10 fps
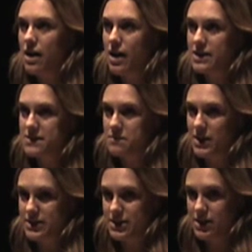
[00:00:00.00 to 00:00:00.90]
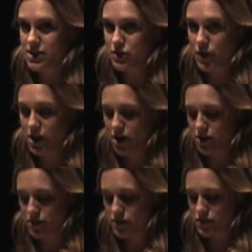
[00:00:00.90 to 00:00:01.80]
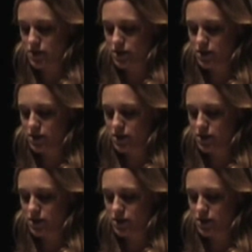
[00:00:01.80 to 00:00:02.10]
ice melting into our coats.